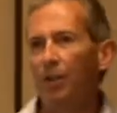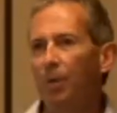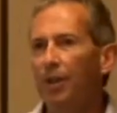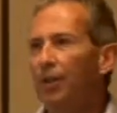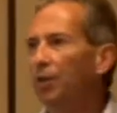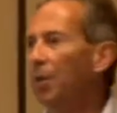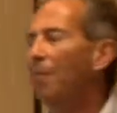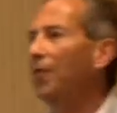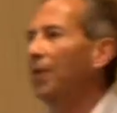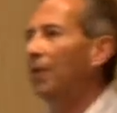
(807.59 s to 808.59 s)
similar to
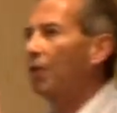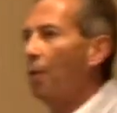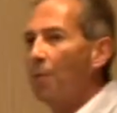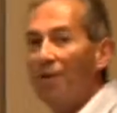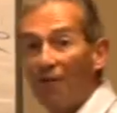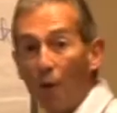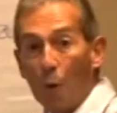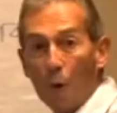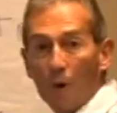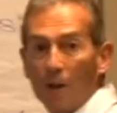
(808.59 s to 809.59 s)
something that's gone
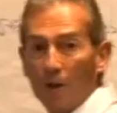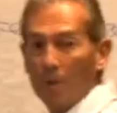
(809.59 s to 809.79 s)
before,